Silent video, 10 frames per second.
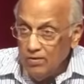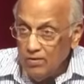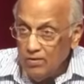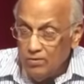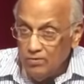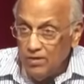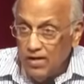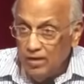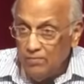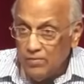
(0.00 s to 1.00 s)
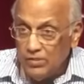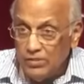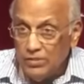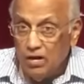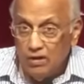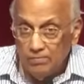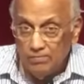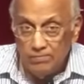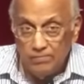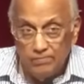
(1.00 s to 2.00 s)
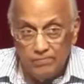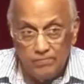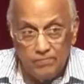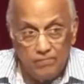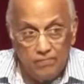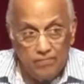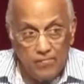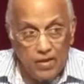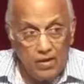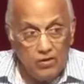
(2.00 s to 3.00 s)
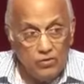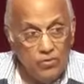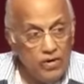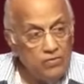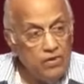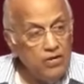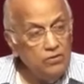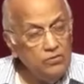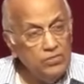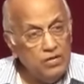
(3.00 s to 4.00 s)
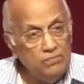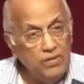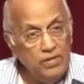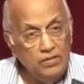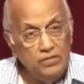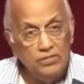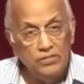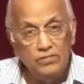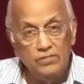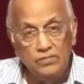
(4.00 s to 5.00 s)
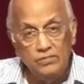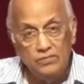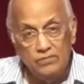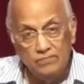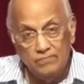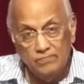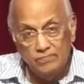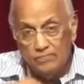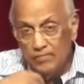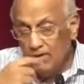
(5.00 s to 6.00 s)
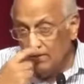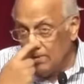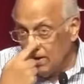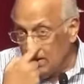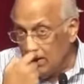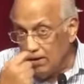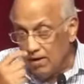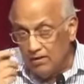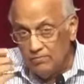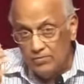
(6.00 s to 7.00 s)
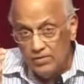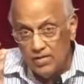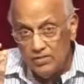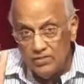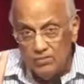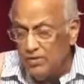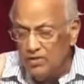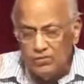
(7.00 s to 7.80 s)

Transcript: The whole game must stop. So whenever I lose that peace in my heart, I have to say something